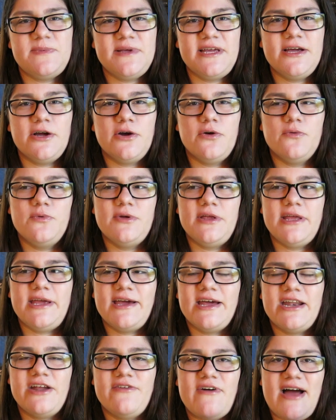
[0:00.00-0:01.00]
being a really
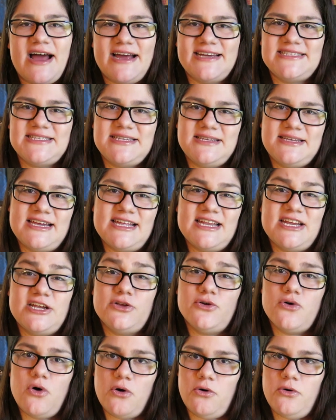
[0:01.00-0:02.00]
kind of
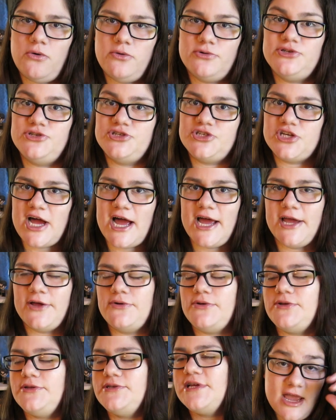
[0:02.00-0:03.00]
isolated, cold
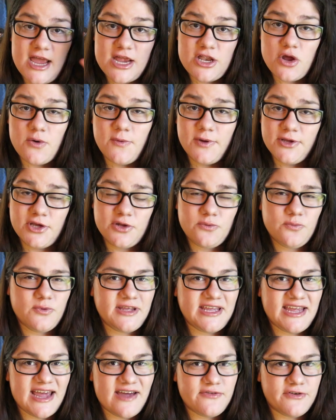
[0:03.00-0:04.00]
child, and no one could
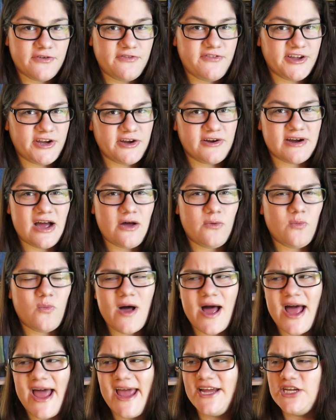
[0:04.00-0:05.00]
really ever figure out
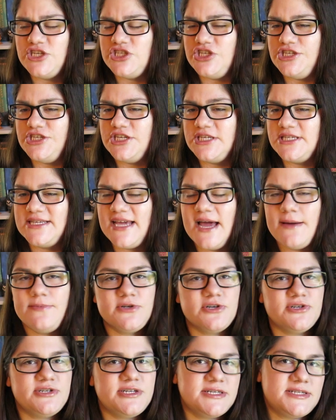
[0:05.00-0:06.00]
why. She just kept
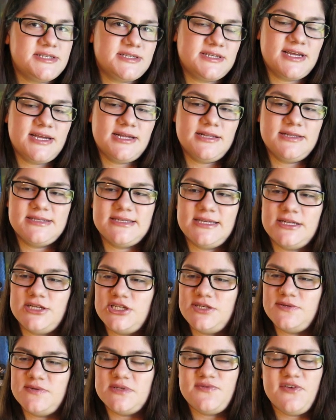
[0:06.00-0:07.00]
her distance, and
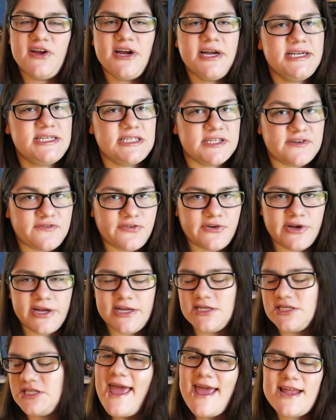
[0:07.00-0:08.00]
she was very
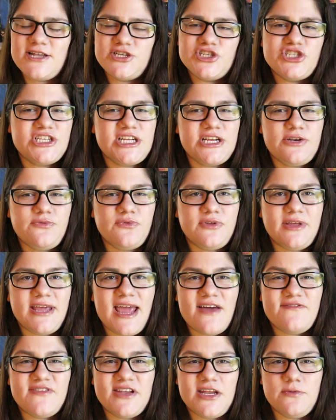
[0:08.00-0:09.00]
different, and she didn't really
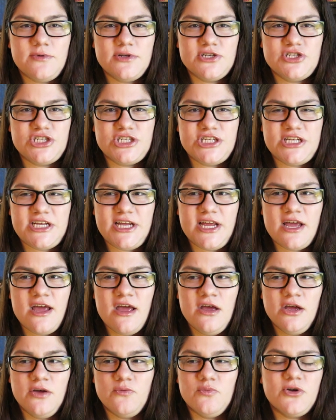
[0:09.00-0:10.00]
have anyone she
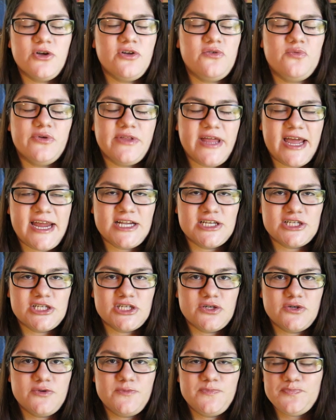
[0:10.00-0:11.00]
could relate
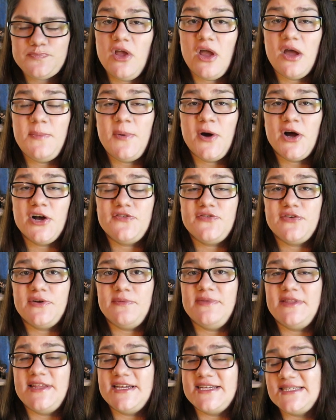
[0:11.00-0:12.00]
to apart
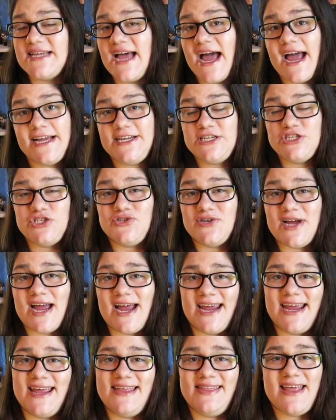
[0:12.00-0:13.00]
from this ice
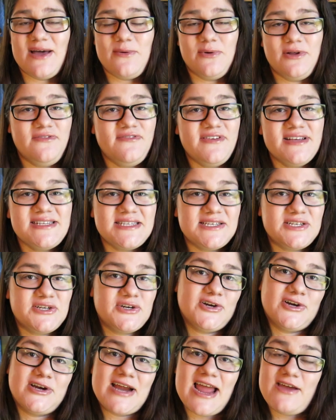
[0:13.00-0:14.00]
dragon that would visit
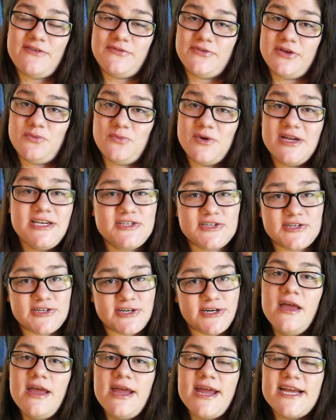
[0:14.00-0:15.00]
her every
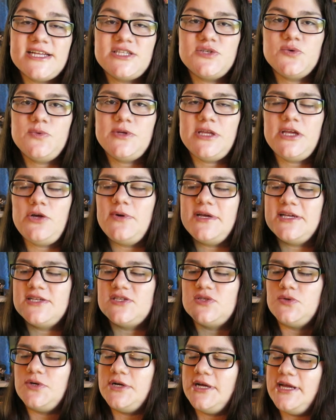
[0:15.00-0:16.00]
winter. It's a really quick
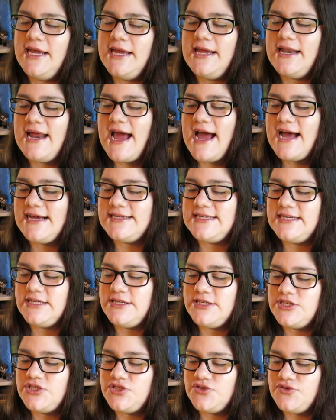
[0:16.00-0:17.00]
story. It has
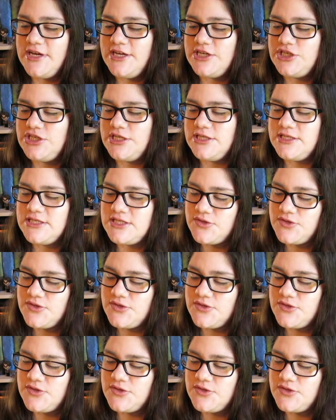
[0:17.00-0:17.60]
illustrations